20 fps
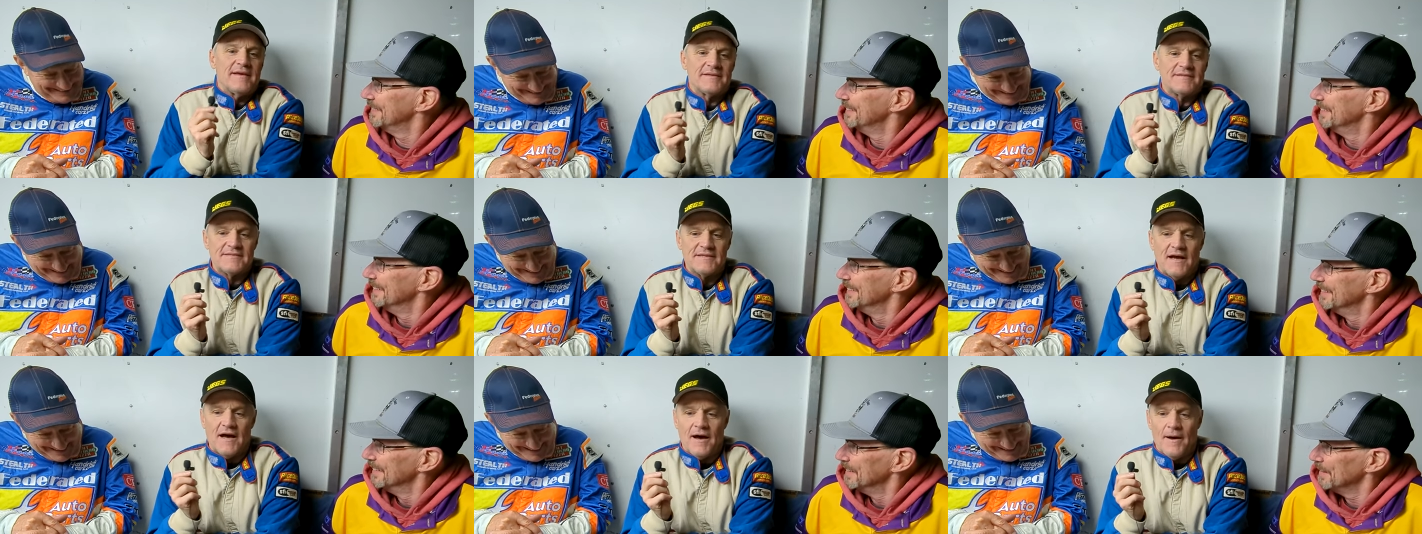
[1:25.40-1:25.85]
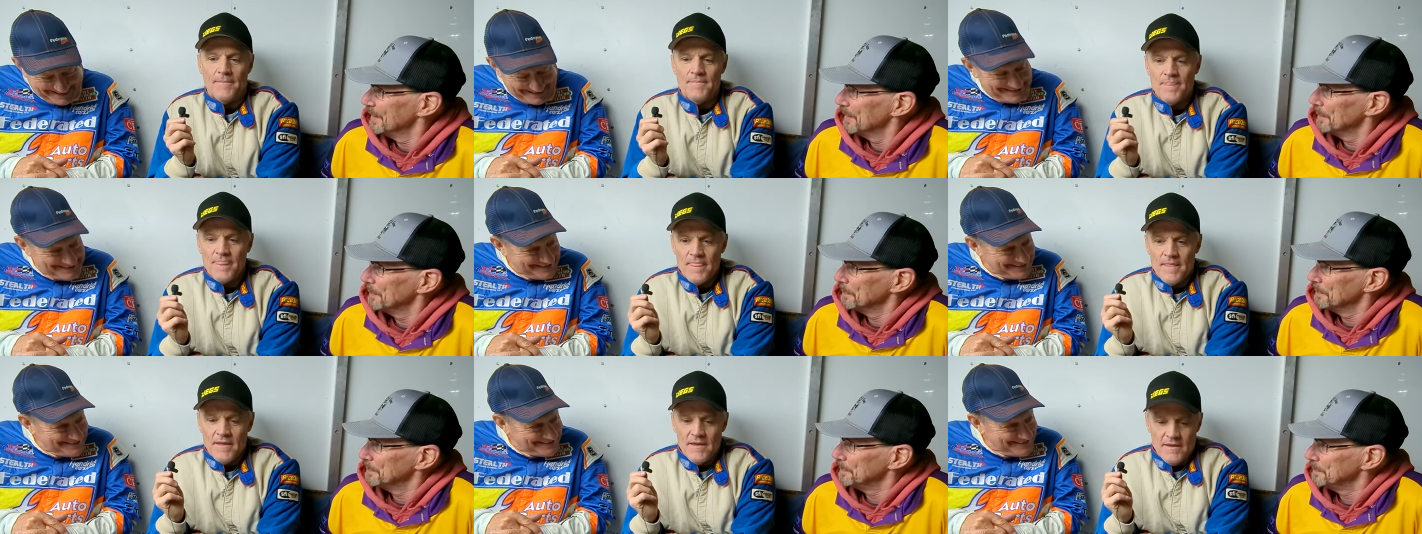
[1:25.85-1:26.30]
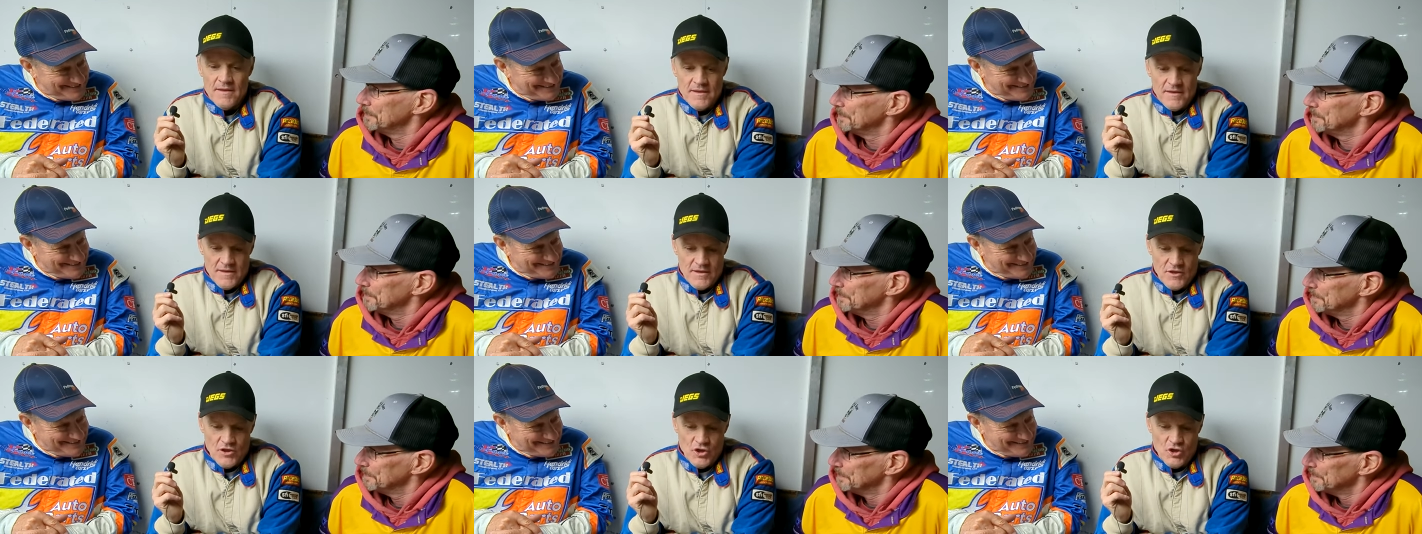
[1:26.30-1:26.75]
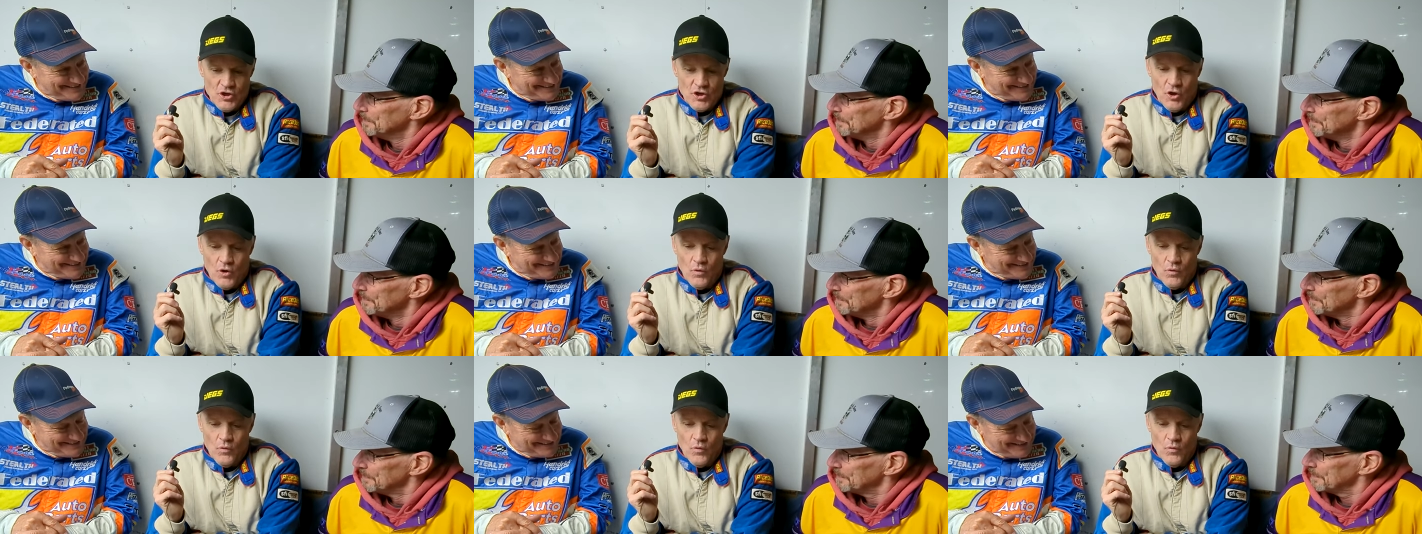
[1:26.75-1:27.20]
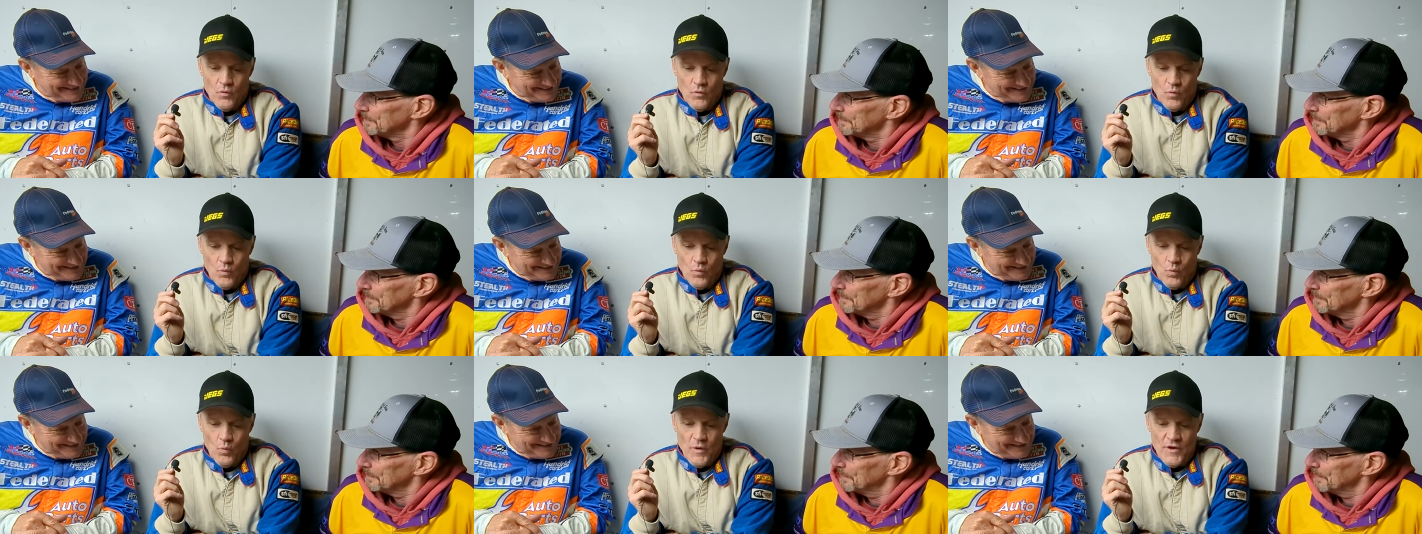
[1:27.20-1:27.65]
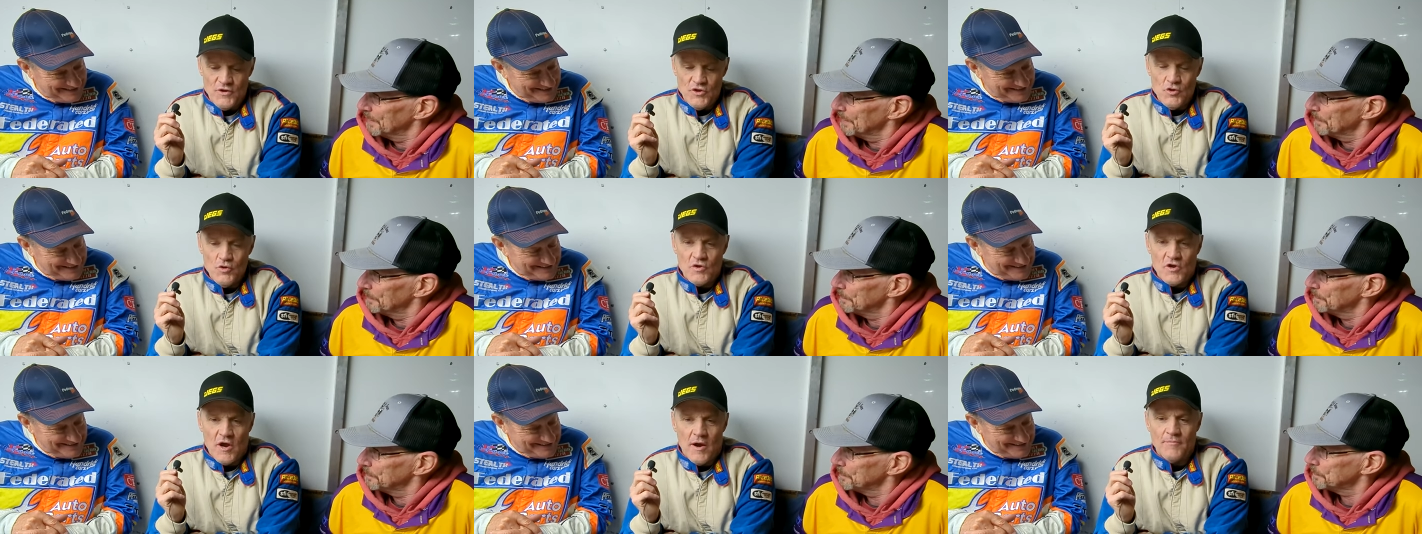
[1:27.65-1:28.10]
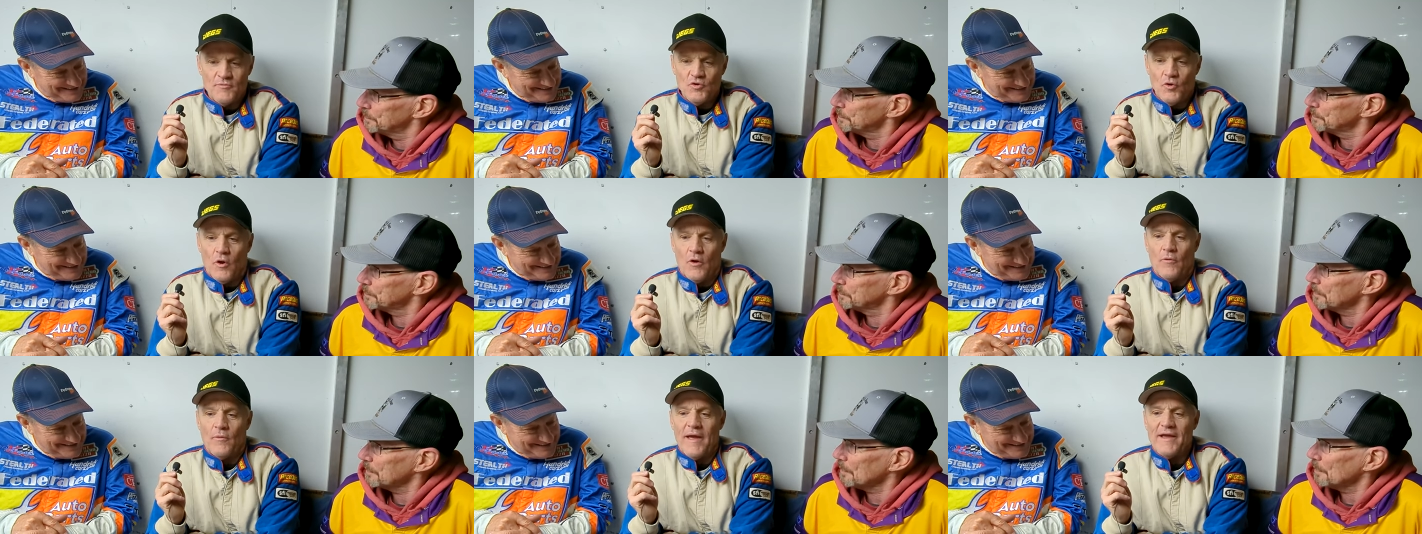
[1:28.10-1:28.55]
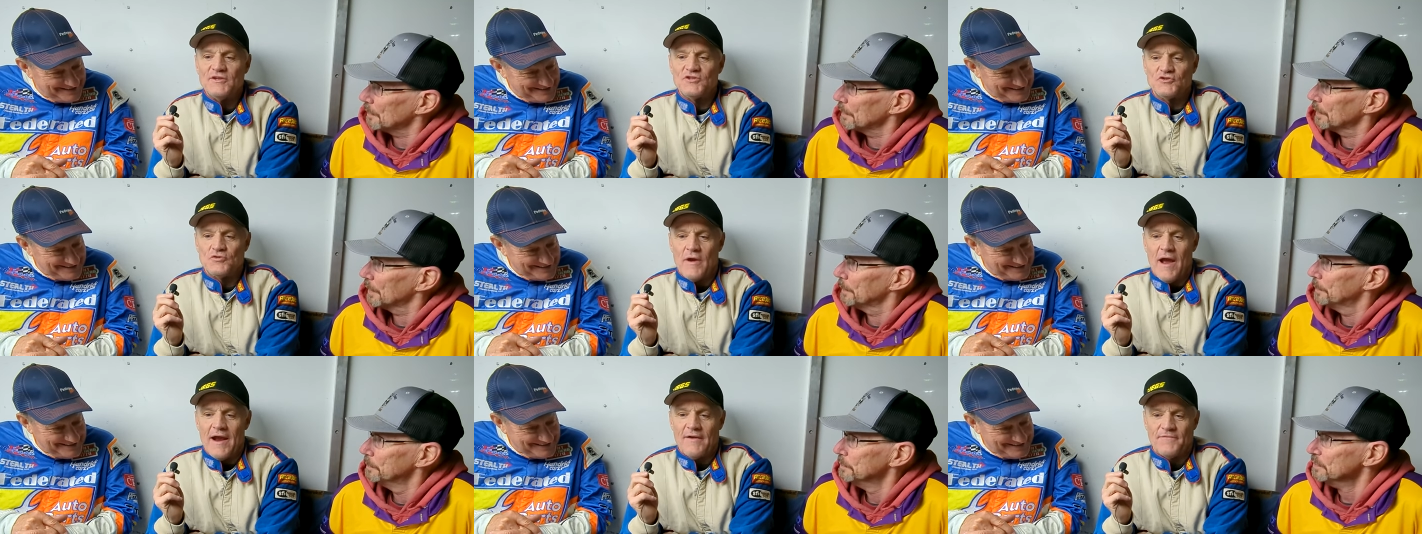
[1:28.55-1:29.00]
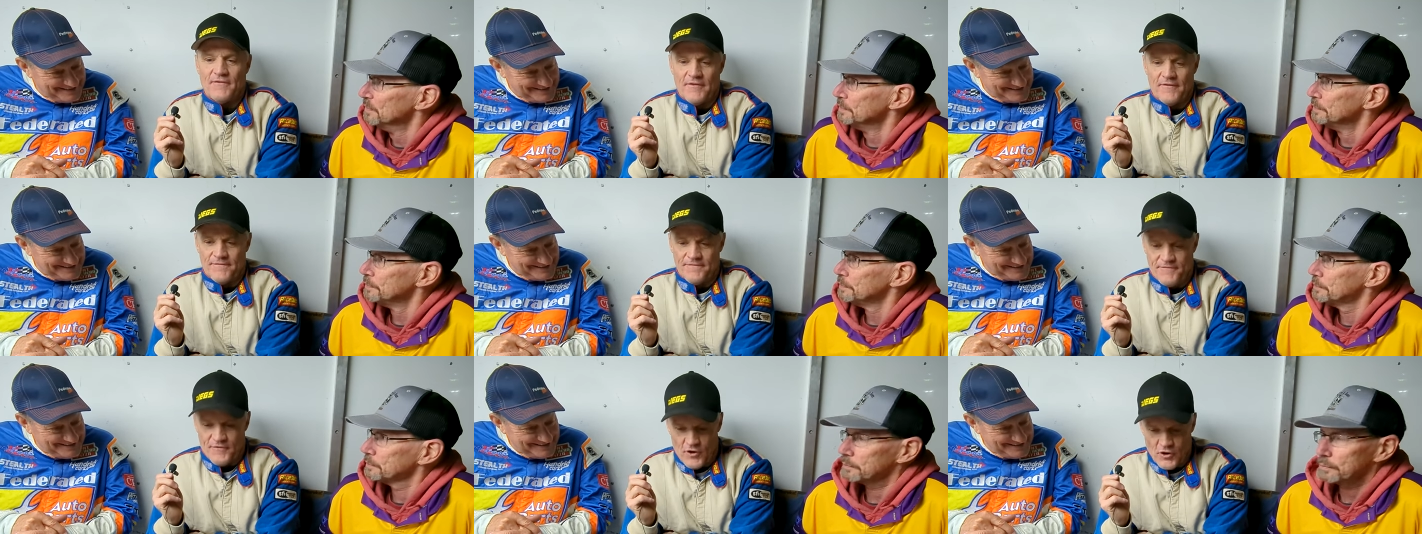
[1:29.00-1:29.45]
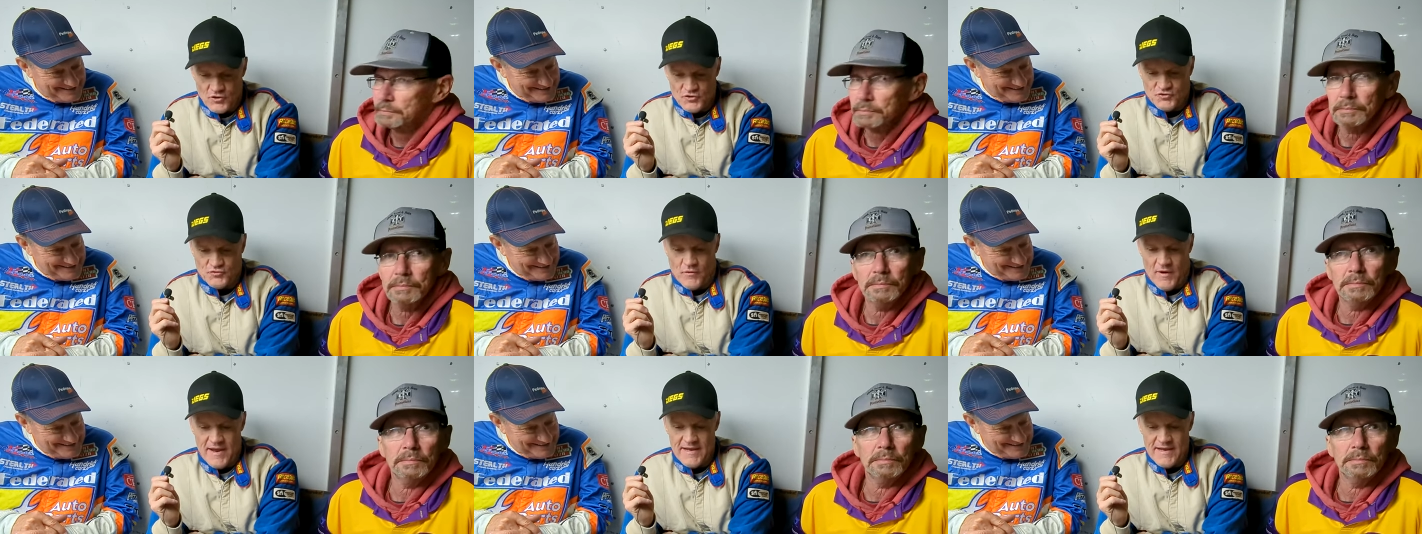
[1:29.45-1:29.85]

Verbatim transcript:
Speaker 1: this. Um, you know. When you come to a racetrack for the first